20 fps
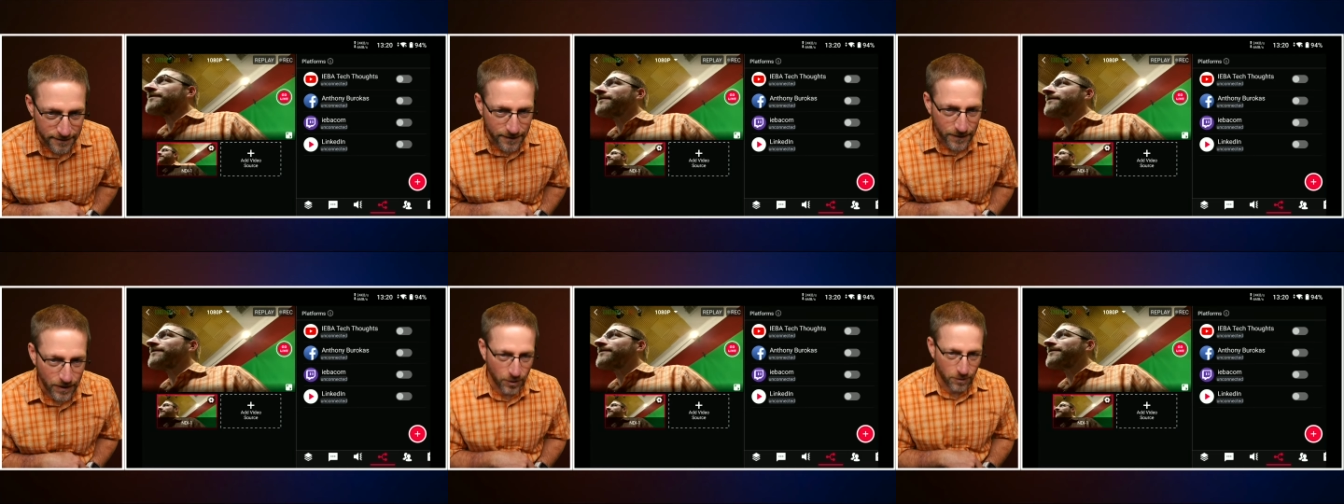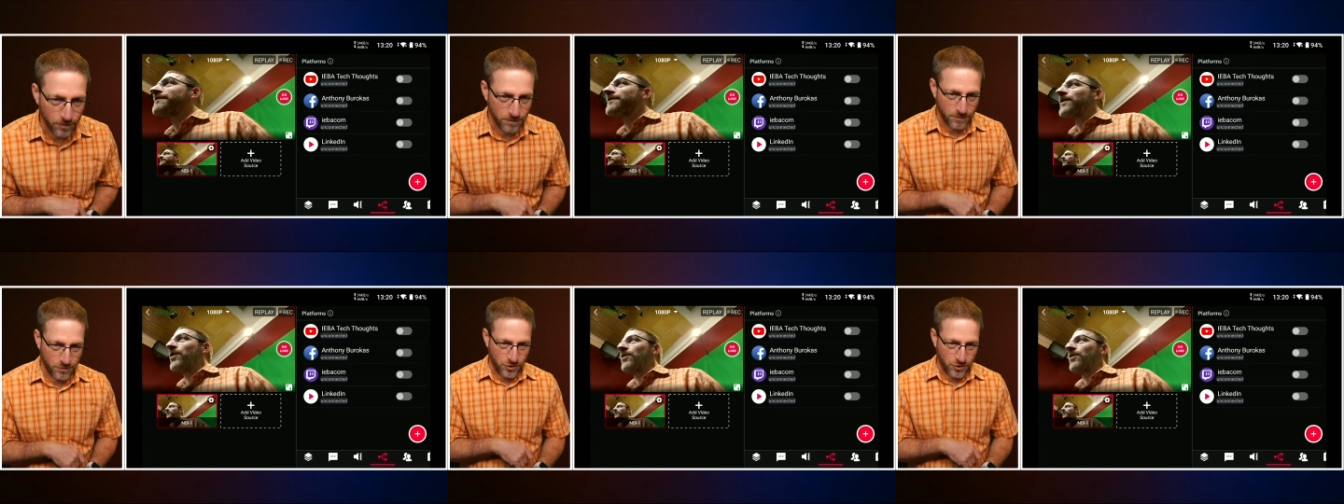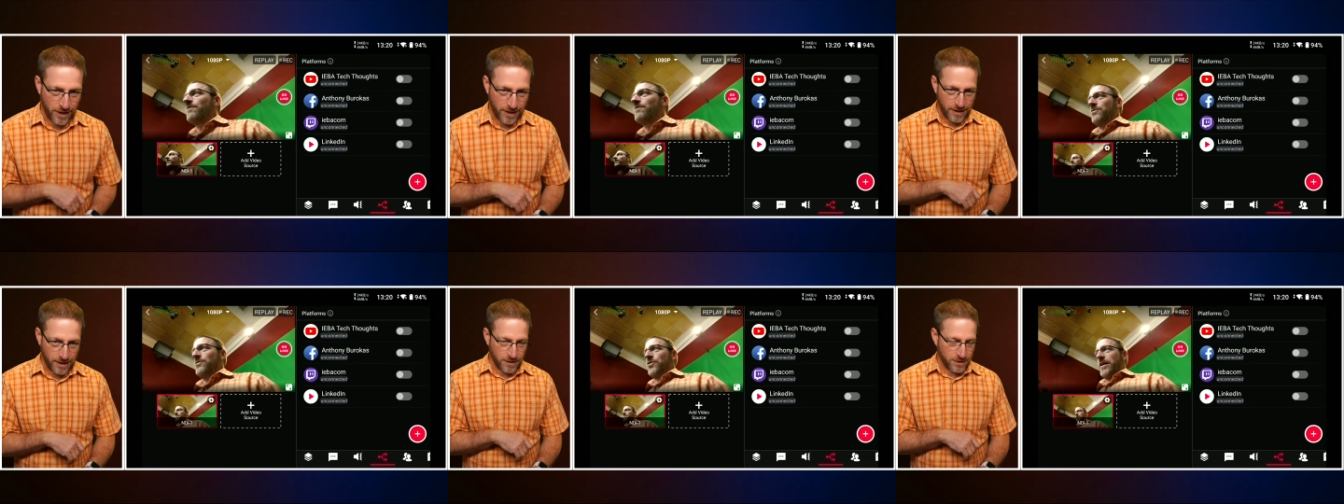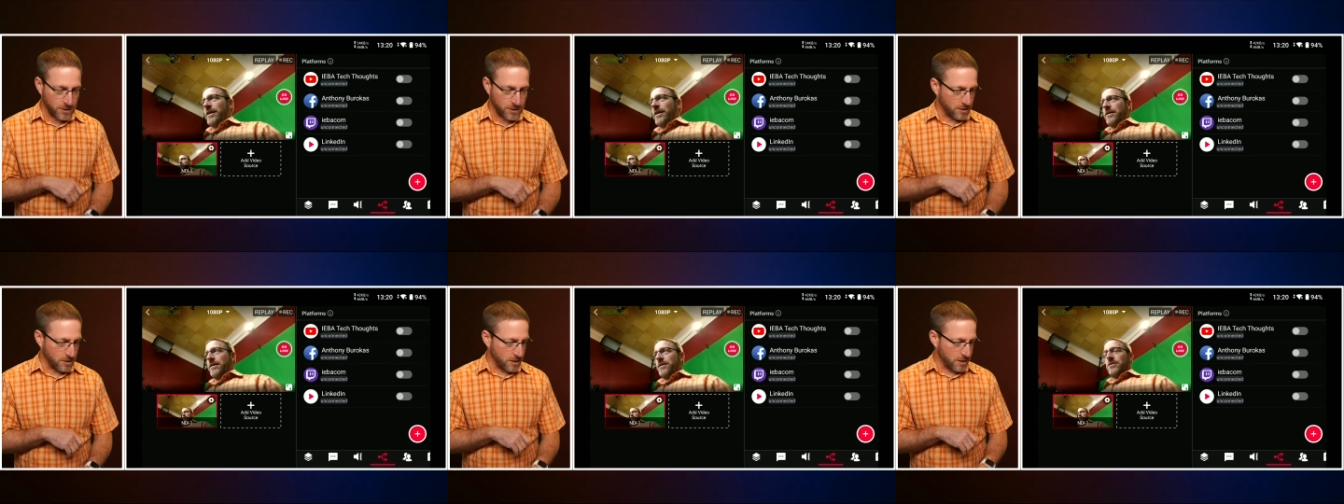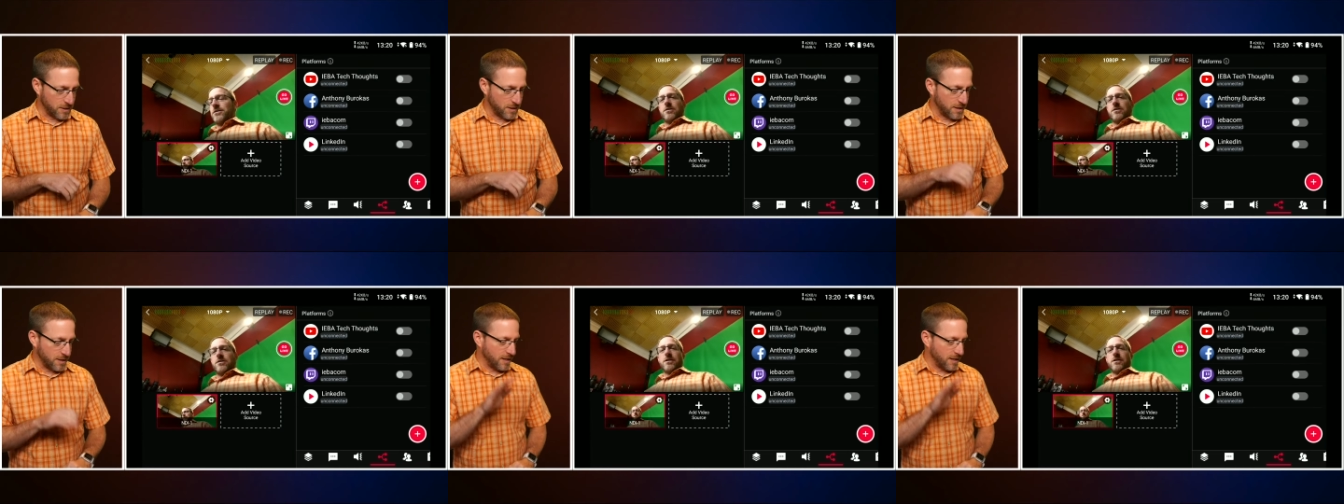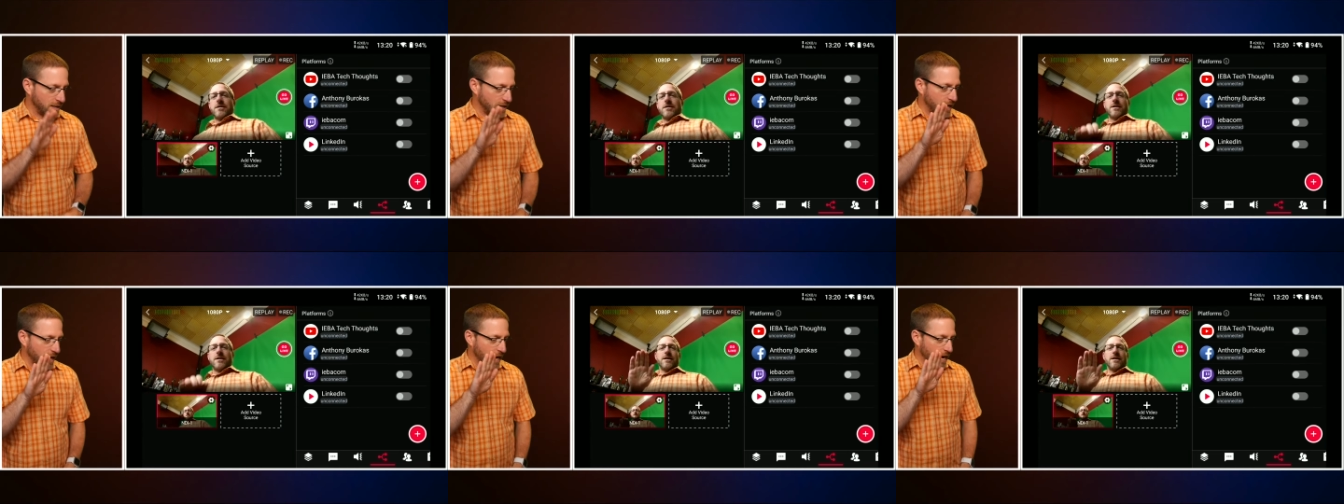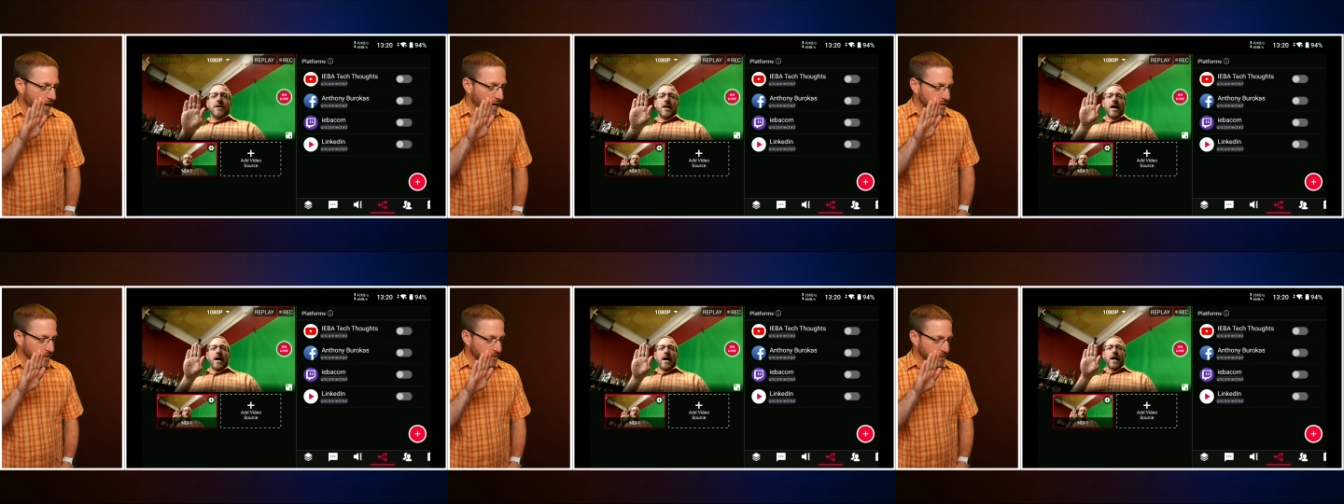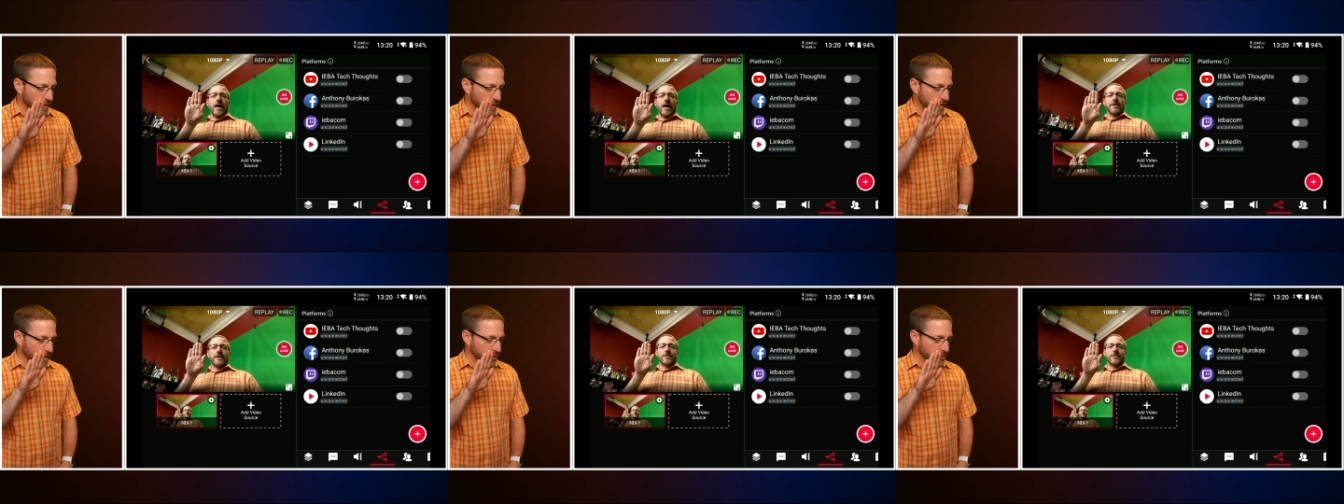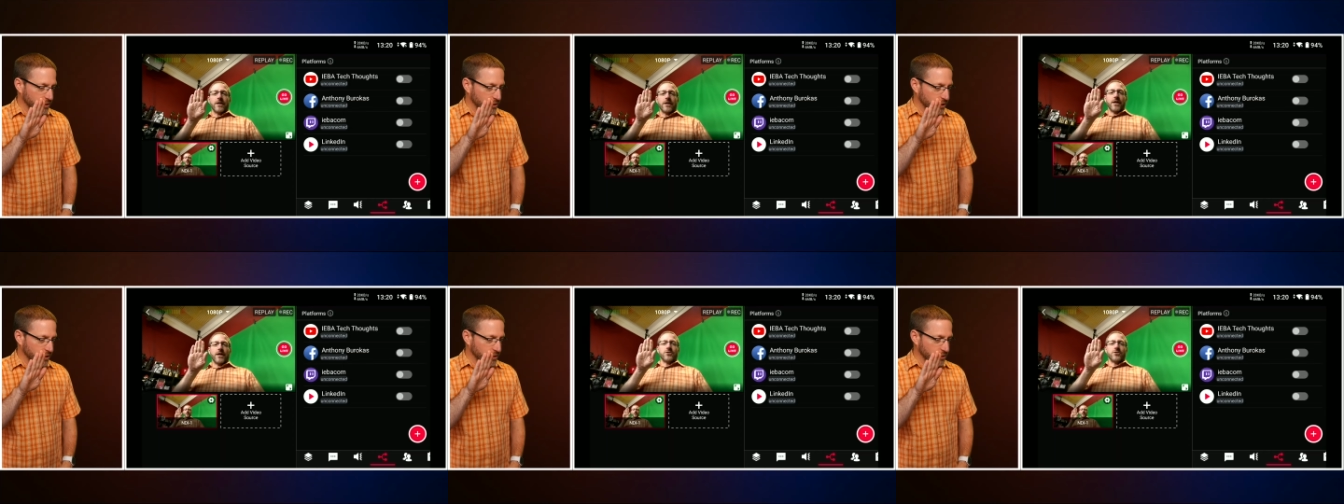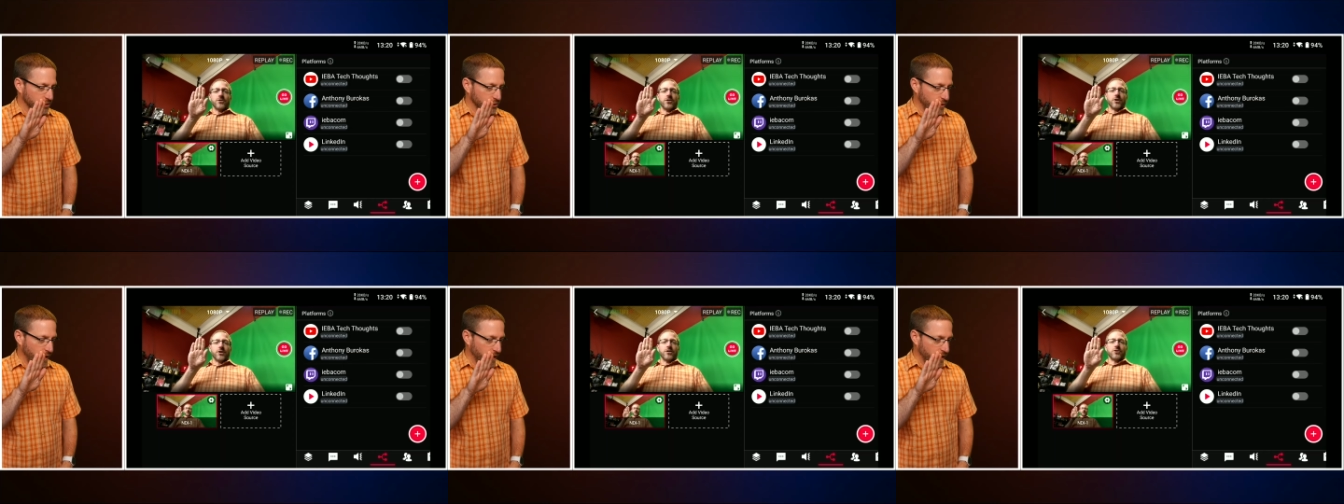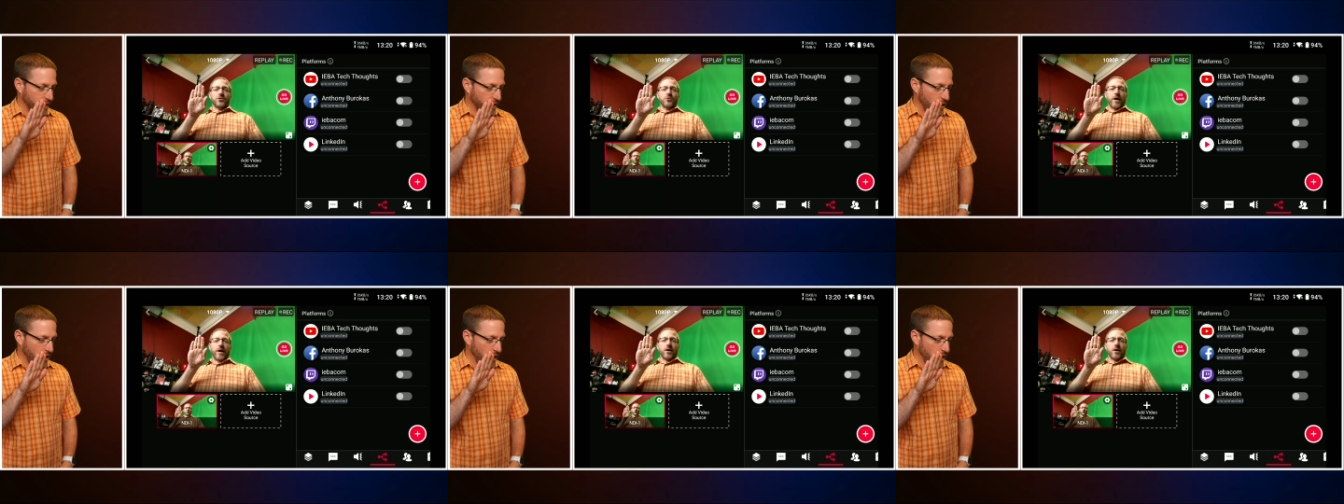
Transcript: No, tracking is still on. I said turn tracking